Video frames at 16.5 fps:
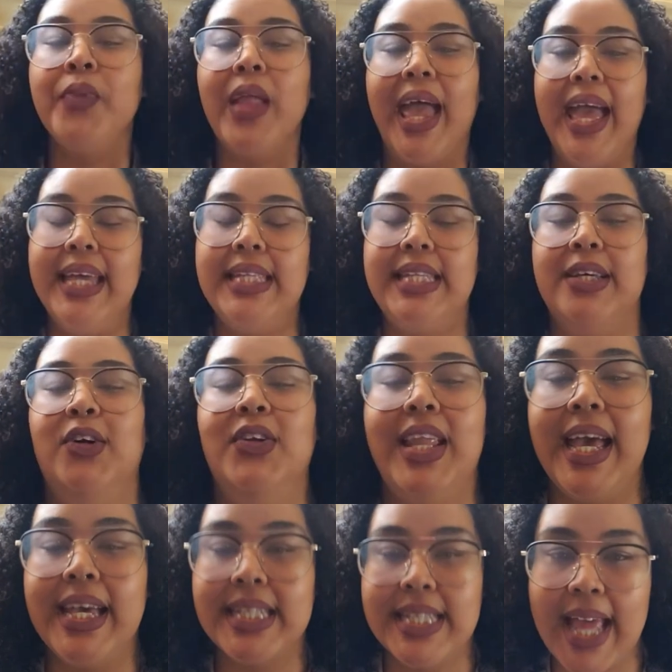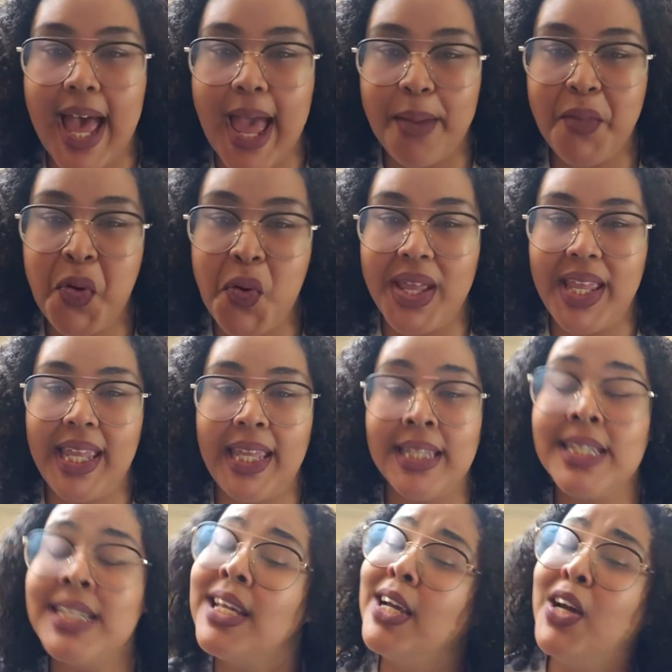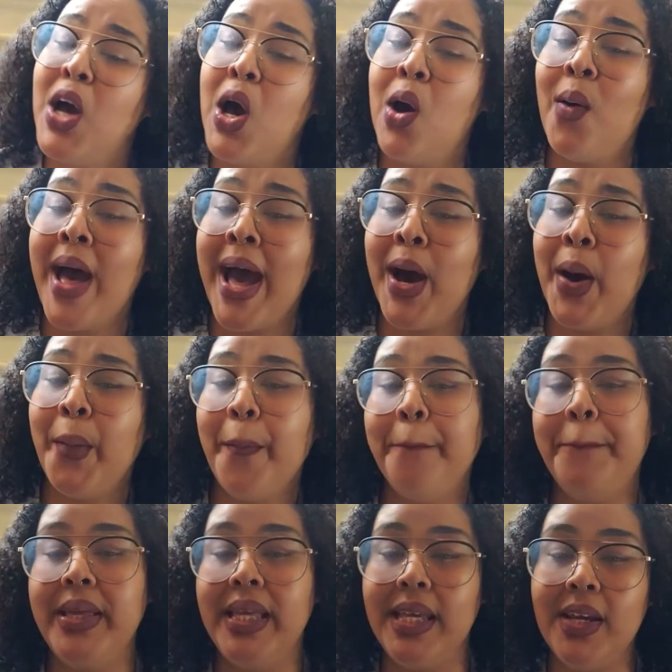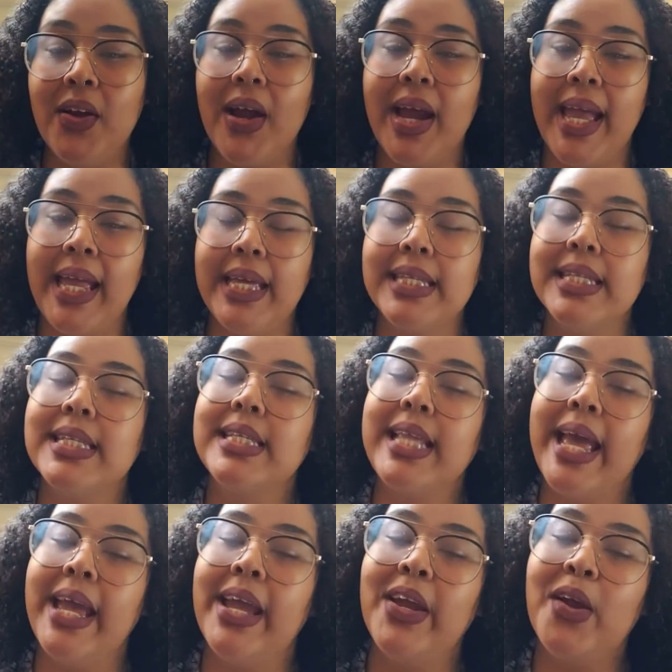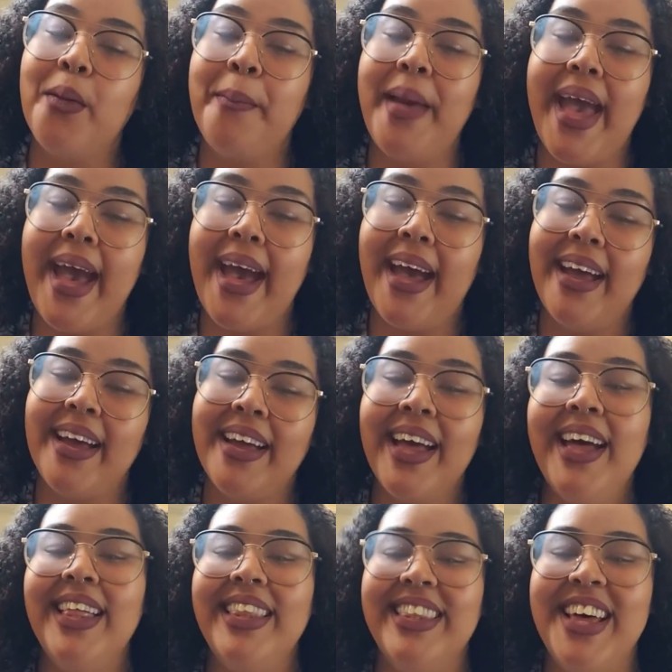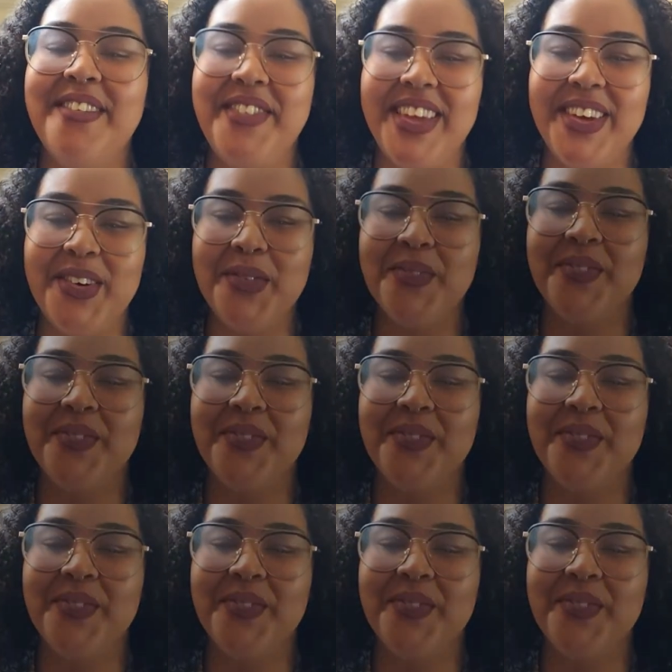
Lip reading: until next time, queens, go out, be great, stay in your bag. Love you.